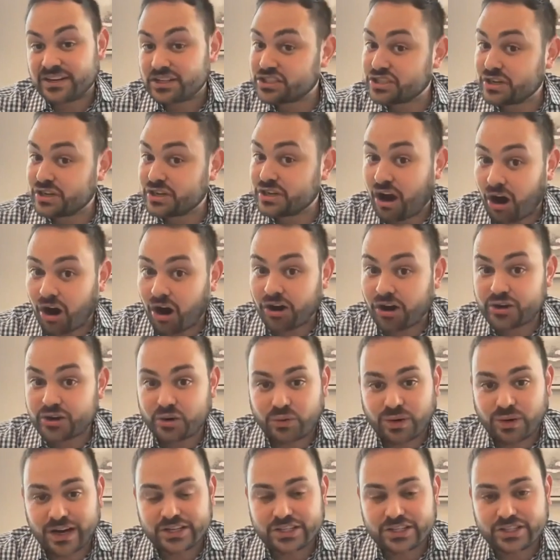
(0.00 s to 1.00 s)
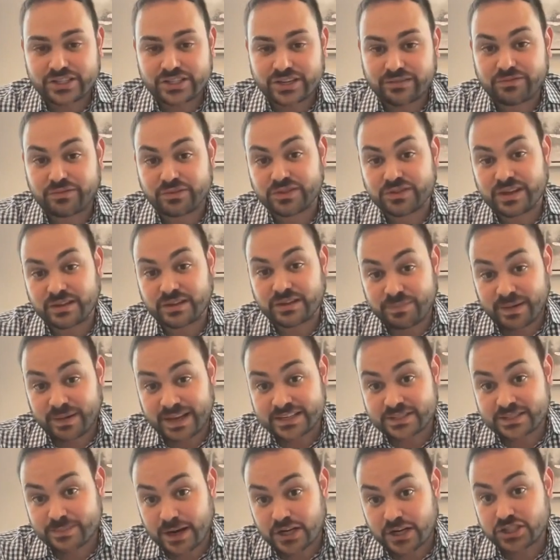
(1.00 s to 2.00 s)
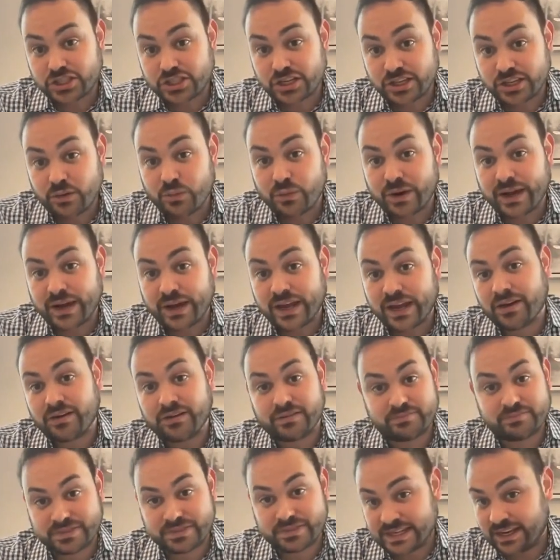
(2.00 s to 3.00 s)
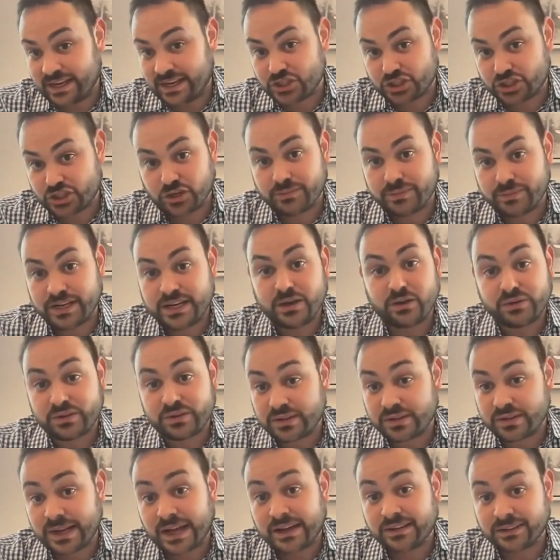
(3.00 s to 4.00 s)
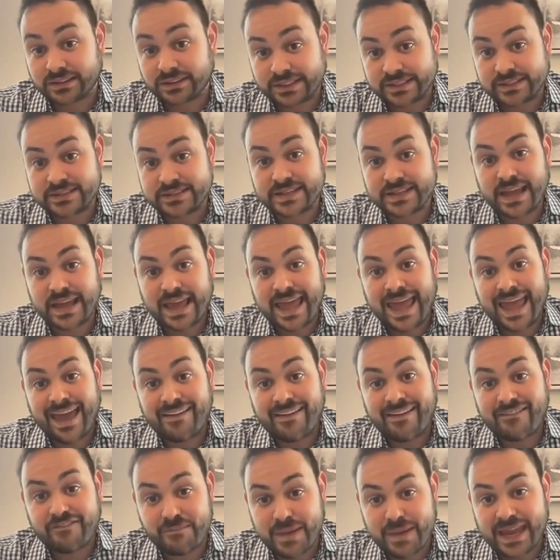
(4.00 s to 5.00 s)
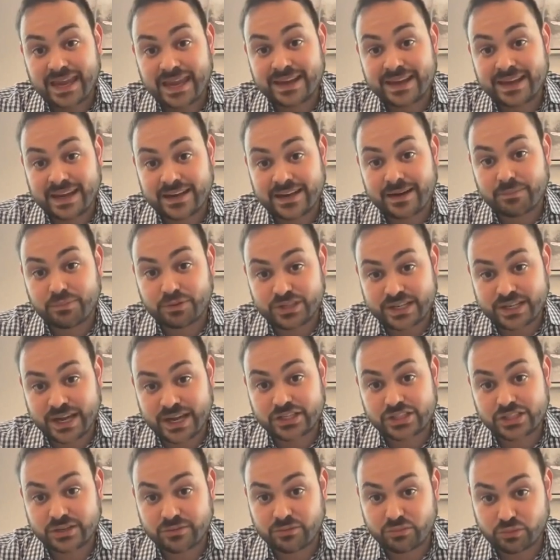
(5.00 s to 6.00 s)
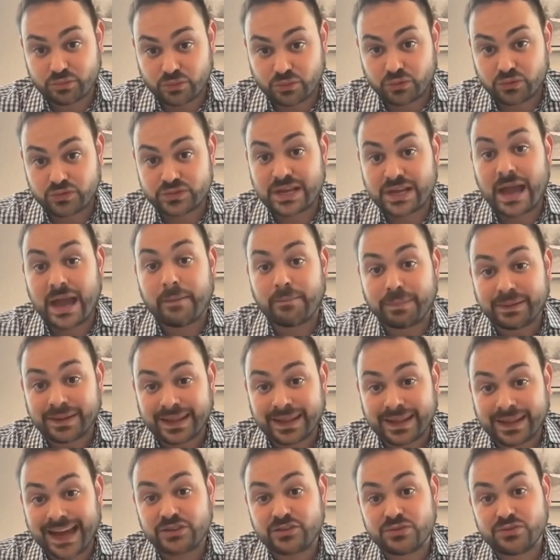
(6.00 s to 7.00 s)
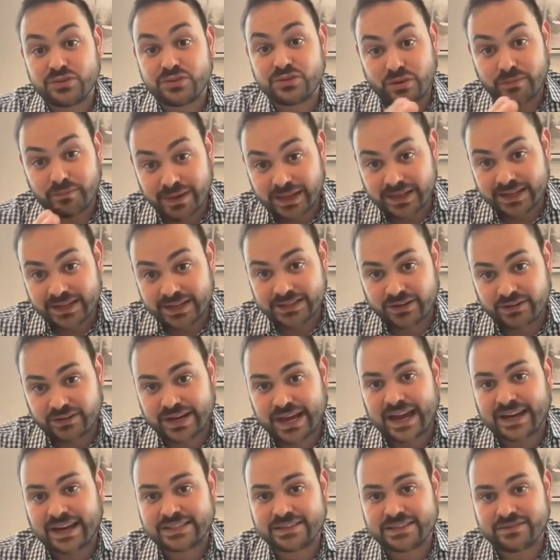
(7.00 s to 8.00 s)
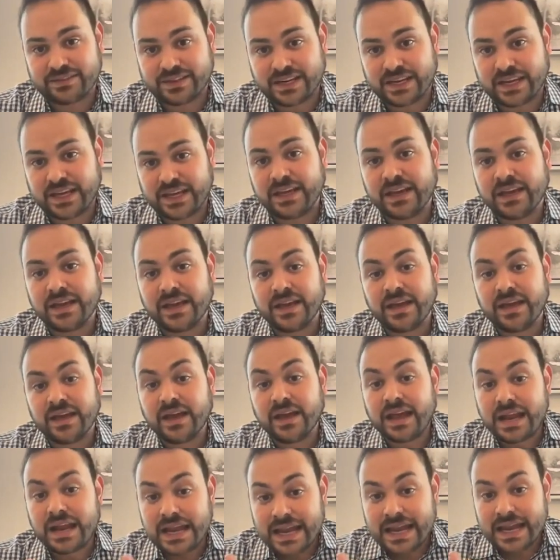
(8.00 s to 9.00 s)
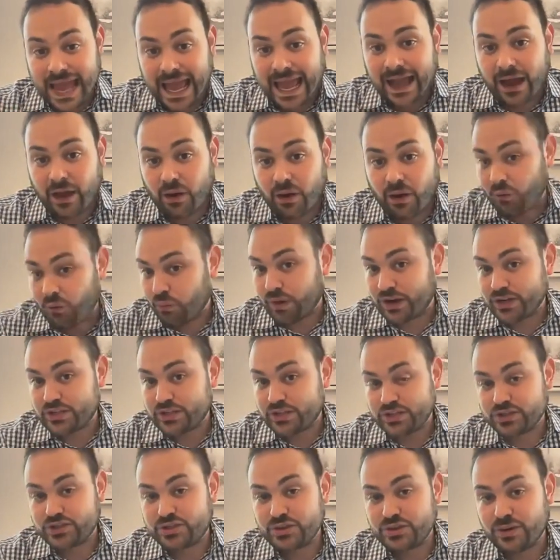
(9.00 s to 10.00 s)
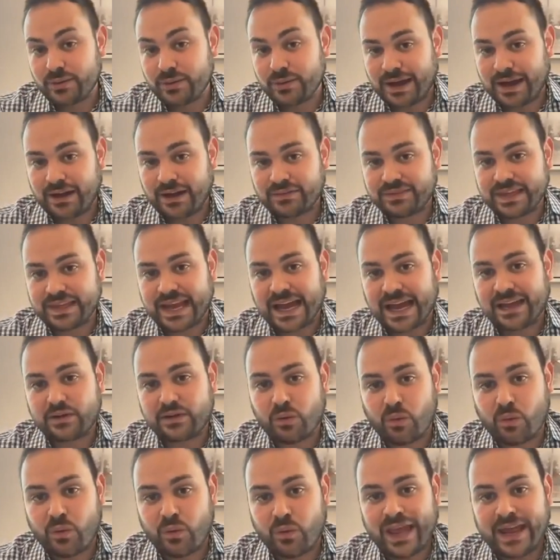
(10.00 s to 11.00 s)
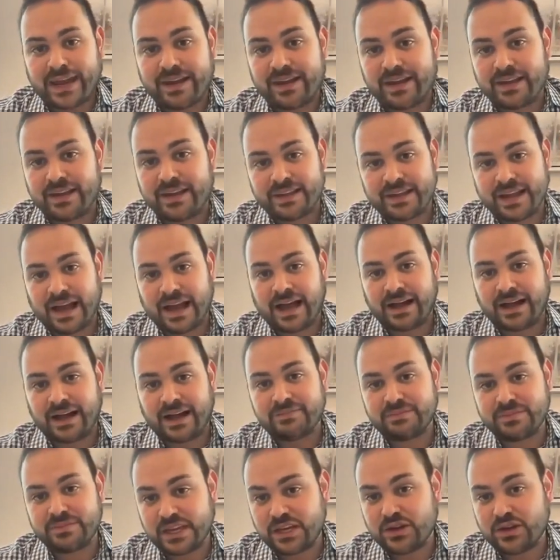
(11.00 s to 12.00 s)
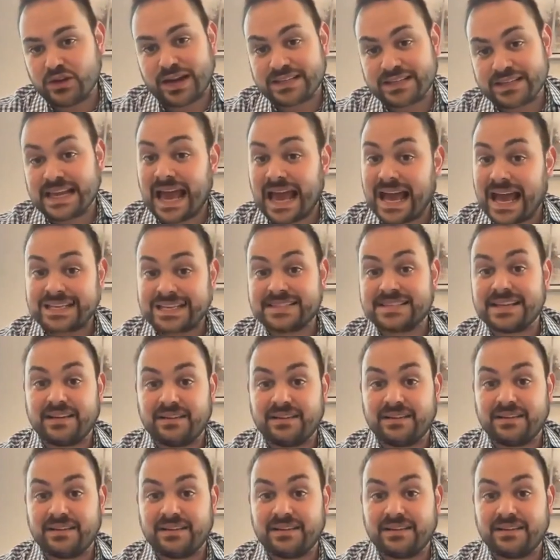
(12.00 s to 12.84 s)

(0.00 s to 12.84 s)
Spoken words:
there's a hard question, especially where, say, Germany or the Netherlands have made data protection rules apply to their military activity. Now, what do you do about that when the US has